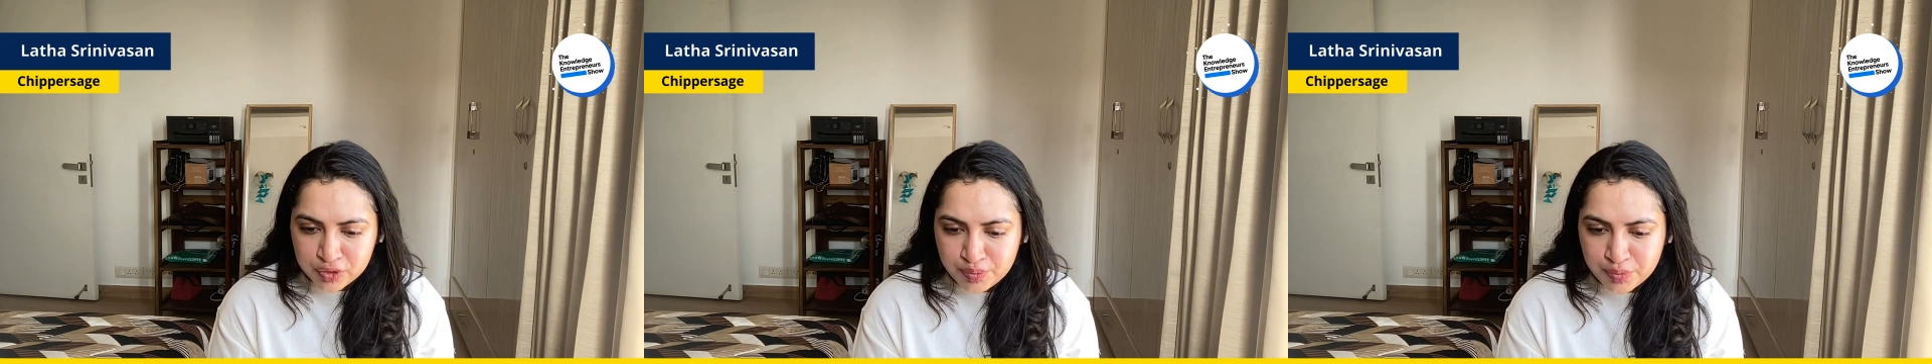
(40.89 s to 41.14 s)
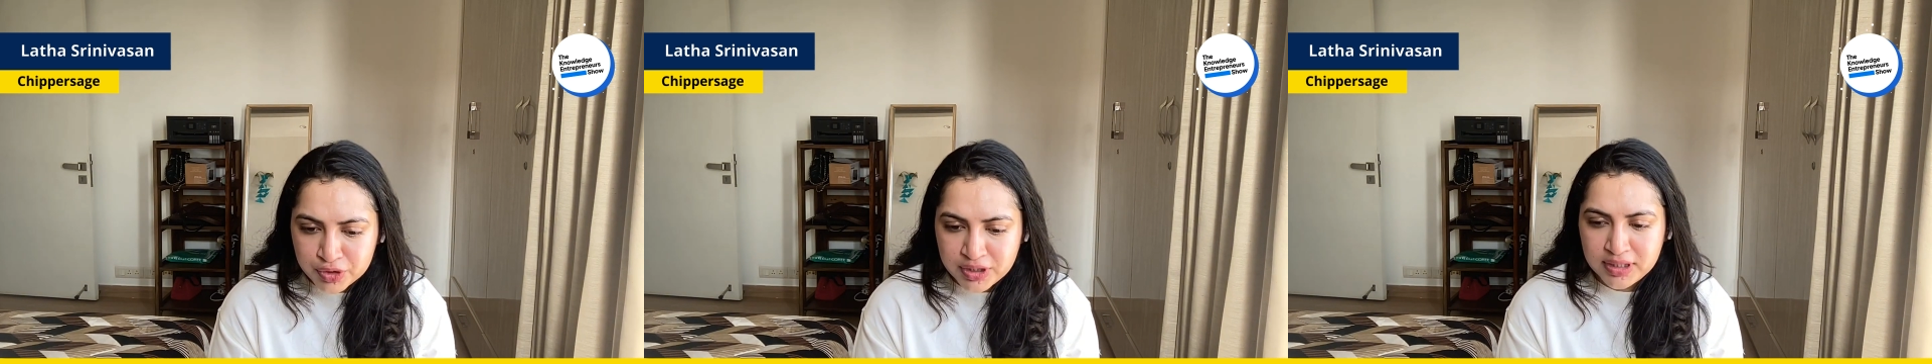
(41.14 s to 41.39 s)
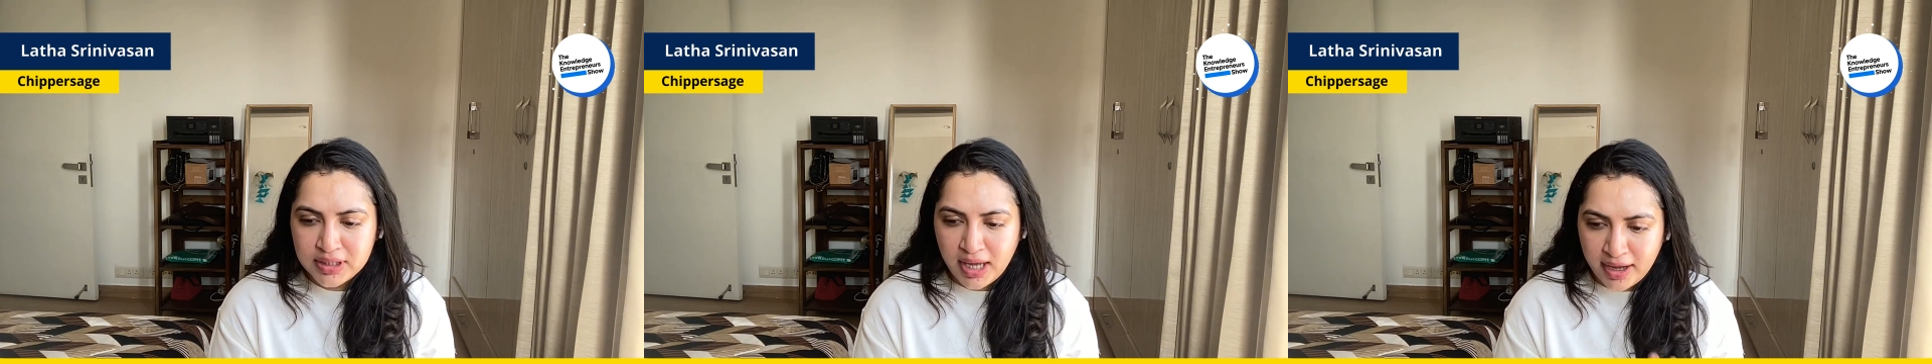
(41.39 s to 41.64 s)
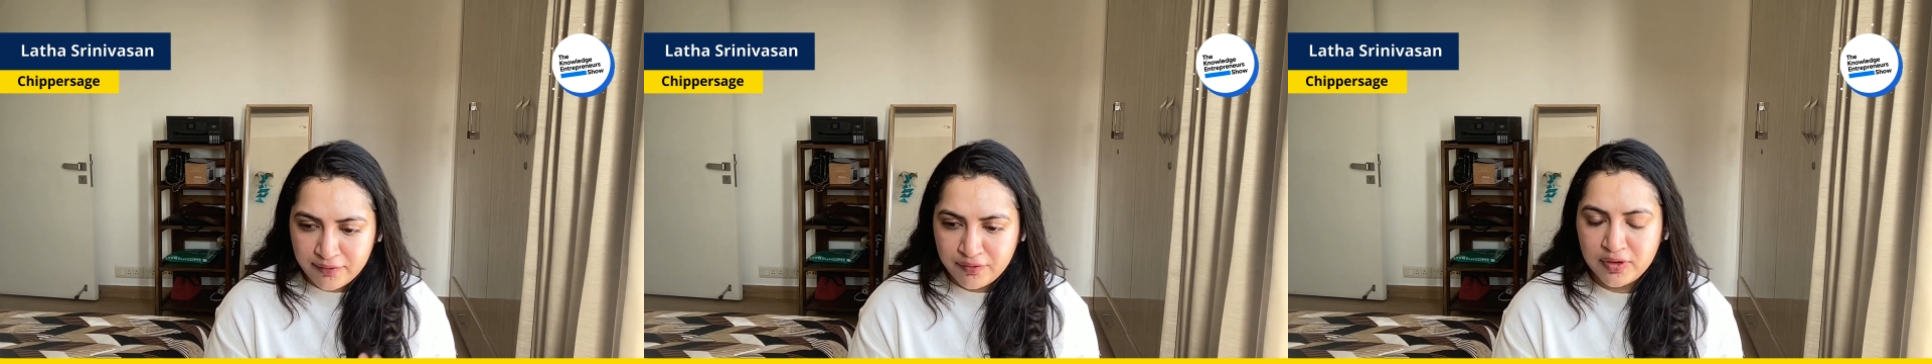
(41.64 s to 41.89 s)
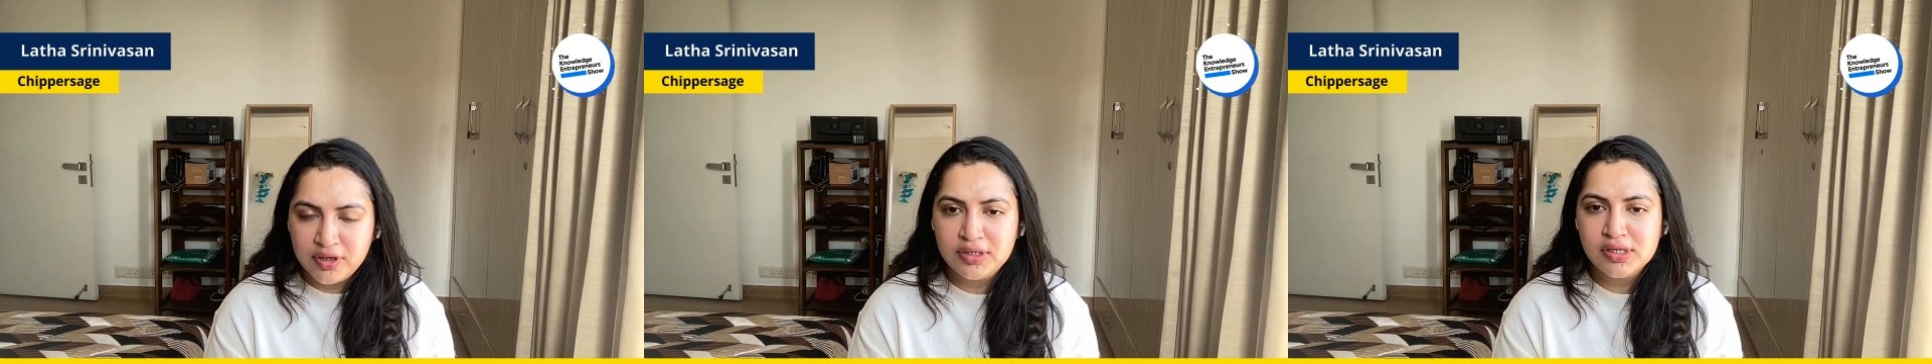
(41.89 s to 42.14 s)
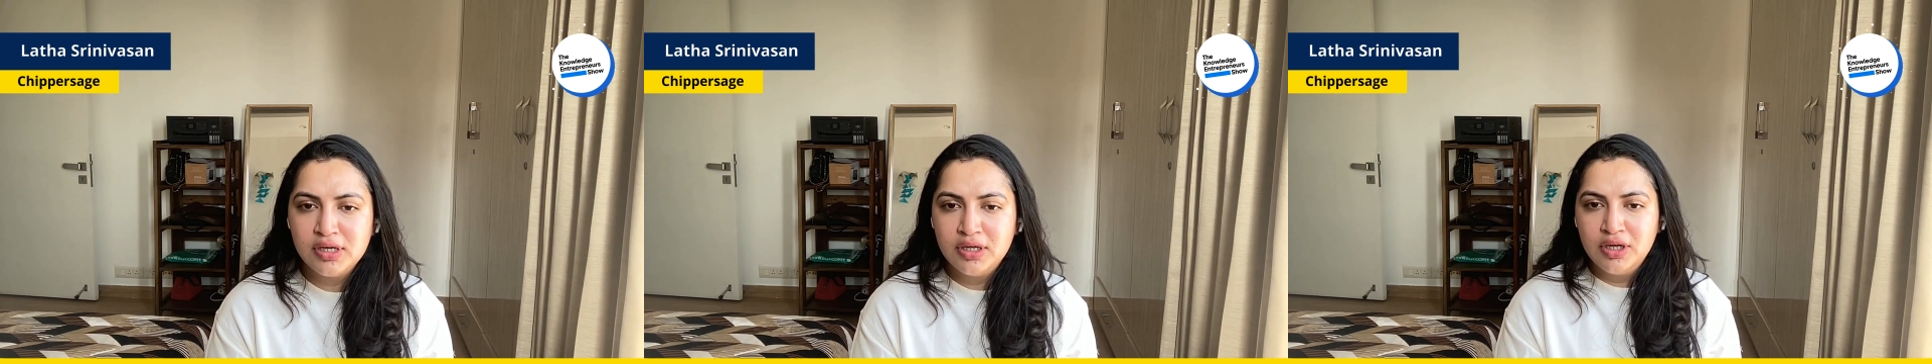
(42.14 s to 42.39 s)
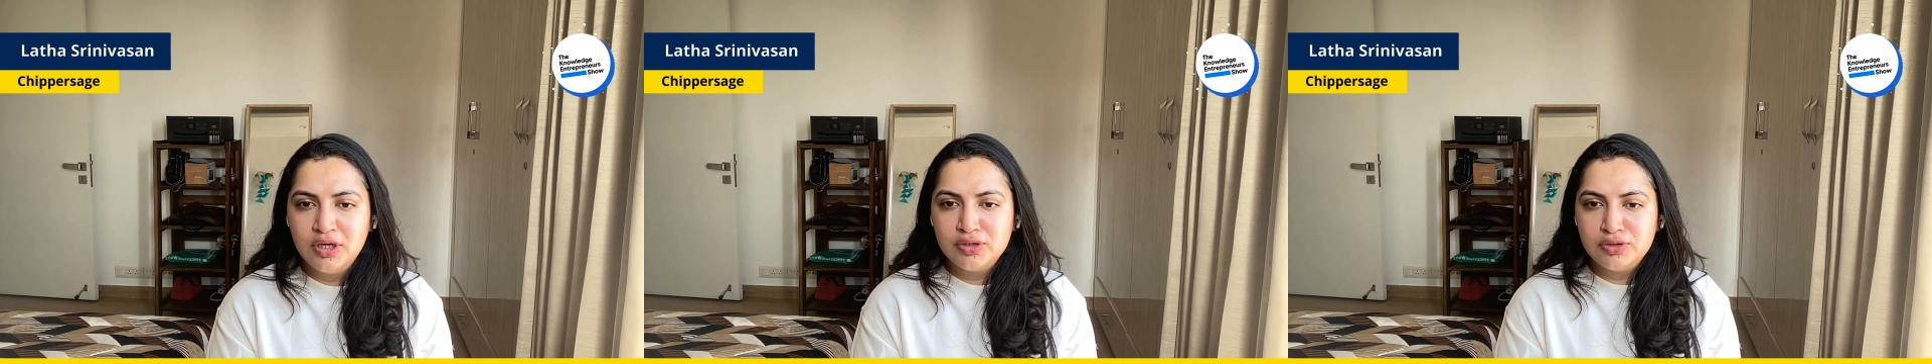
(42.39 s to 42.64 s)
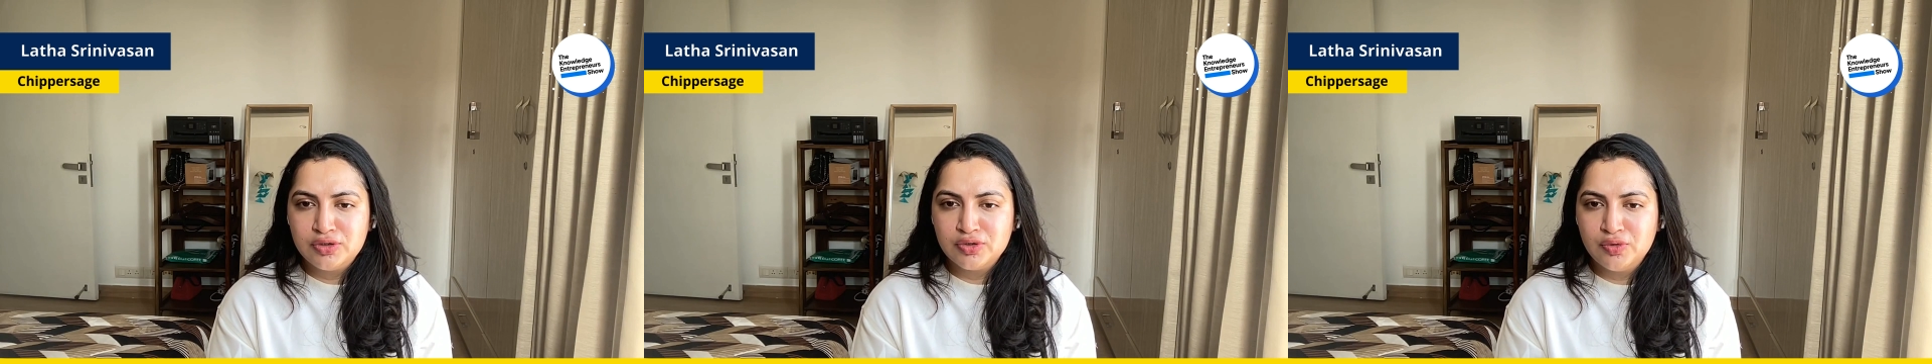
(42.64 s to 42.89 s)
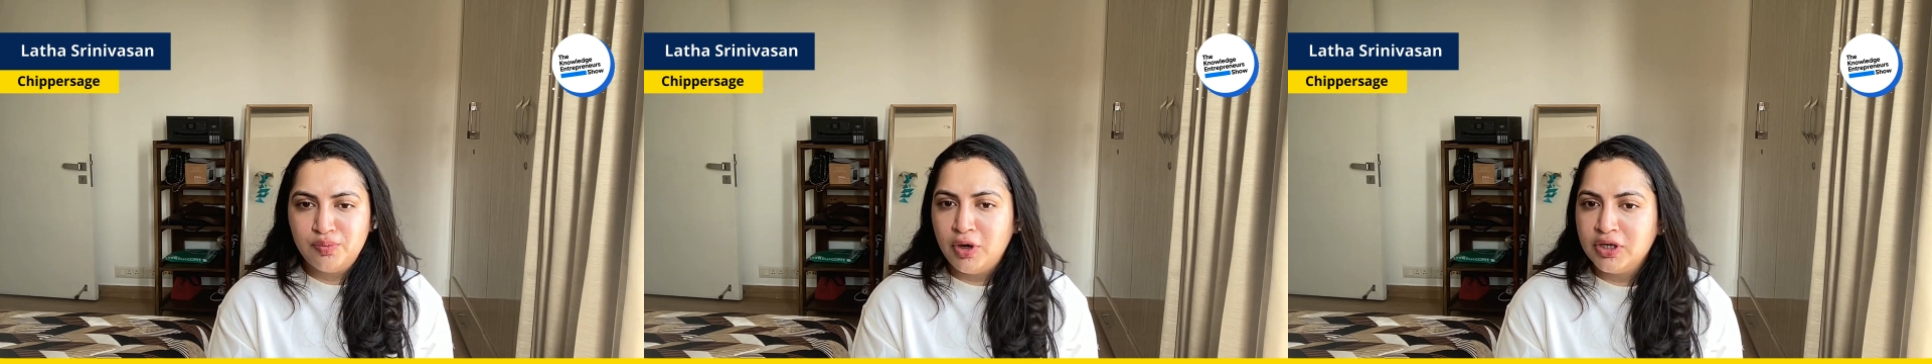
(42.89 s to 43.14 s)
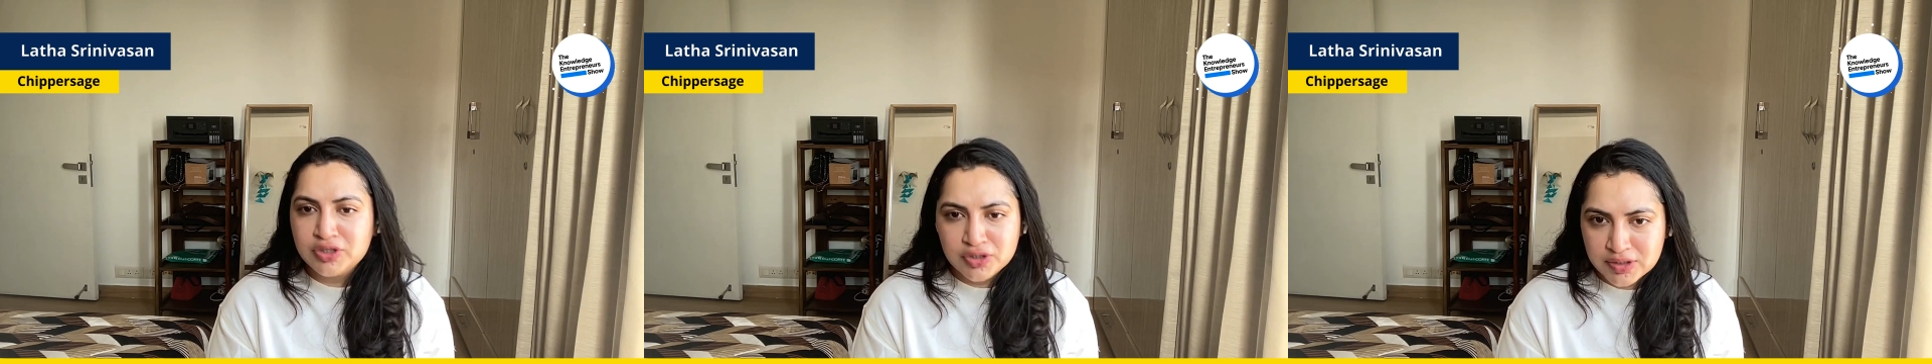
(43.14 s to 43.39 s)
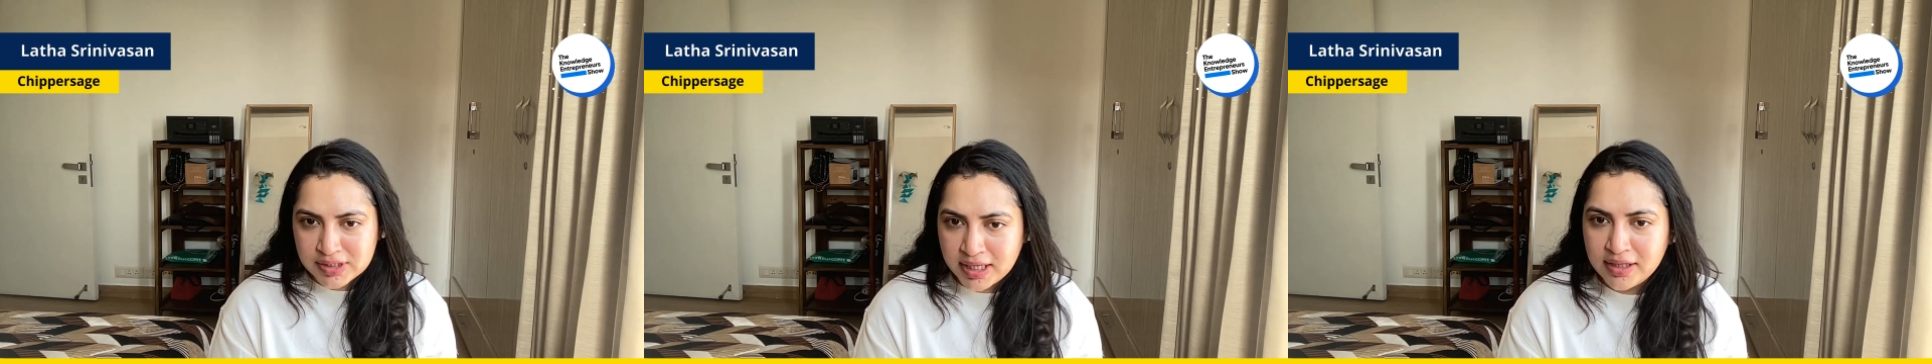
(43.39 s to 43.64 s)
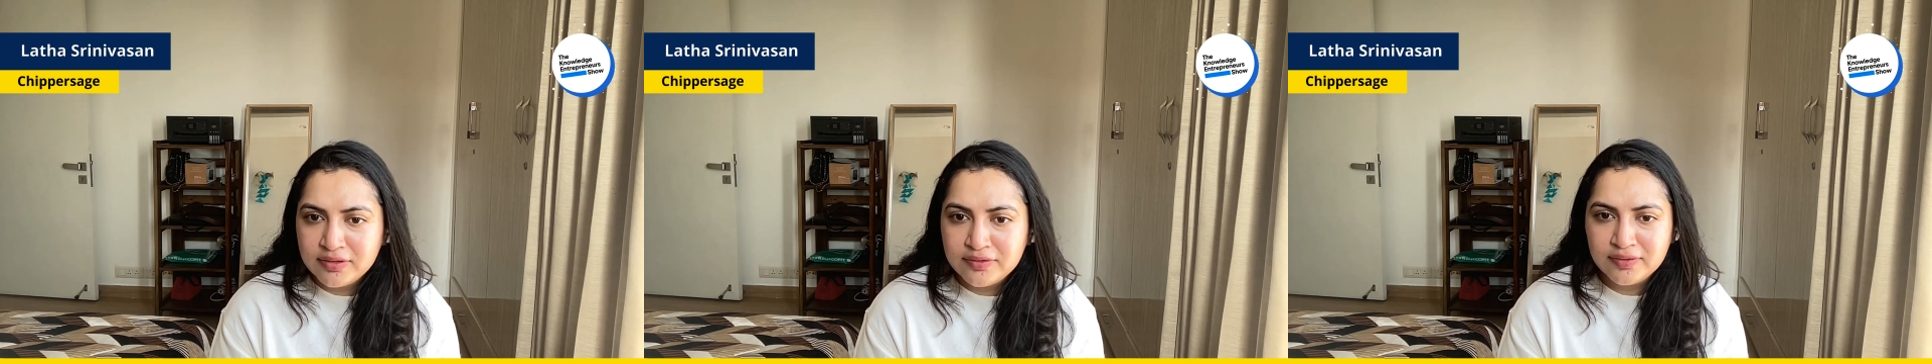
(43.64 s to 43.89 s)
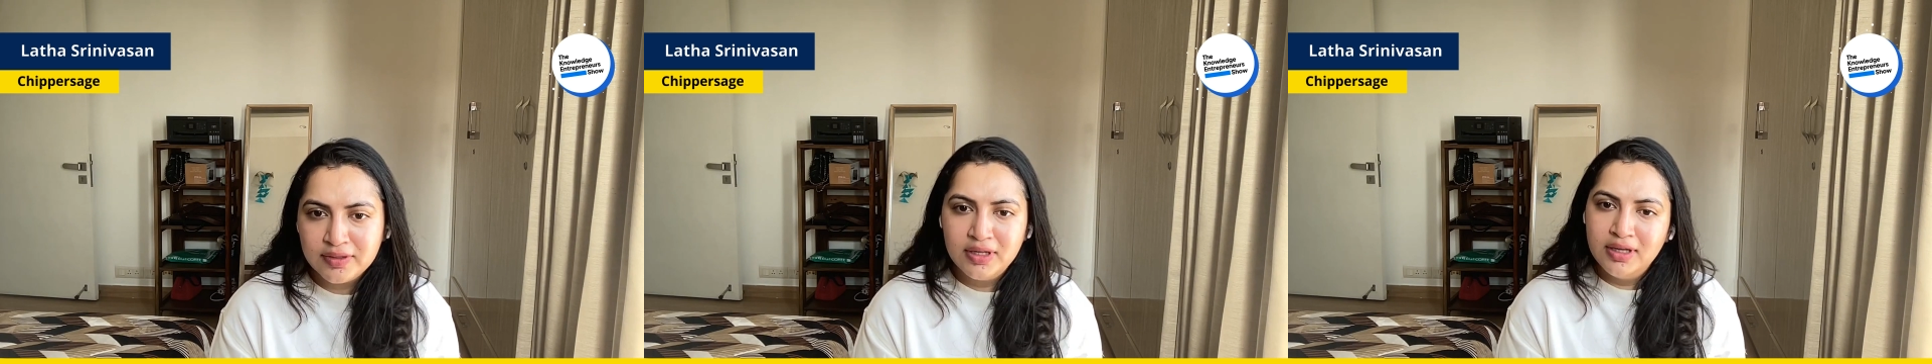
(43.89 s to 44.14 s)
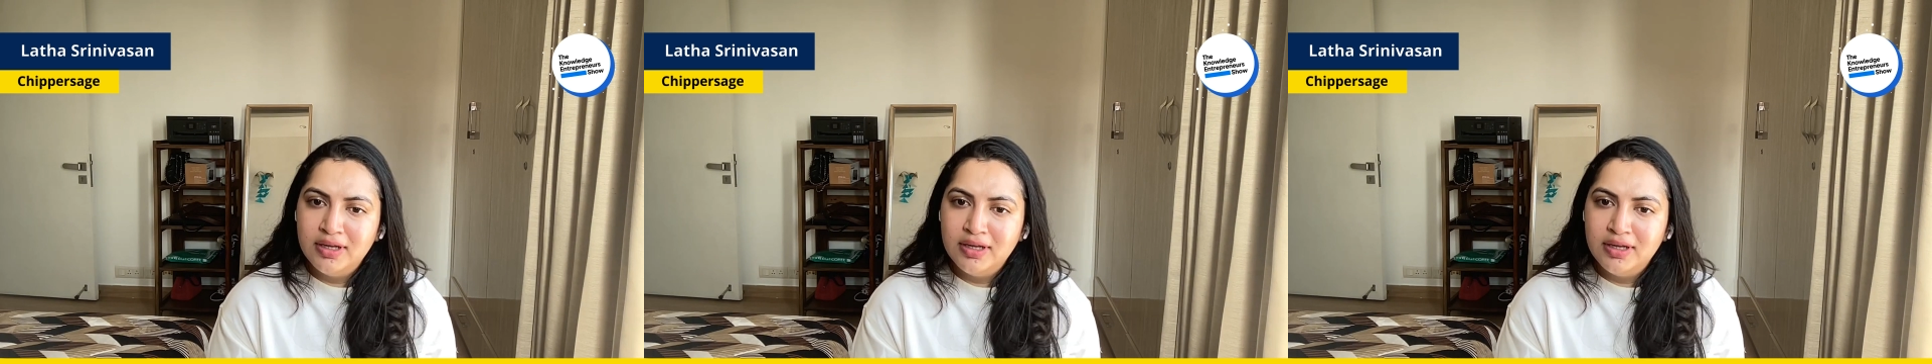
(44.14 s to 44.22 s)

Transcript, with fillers: to put an effort to polish yourself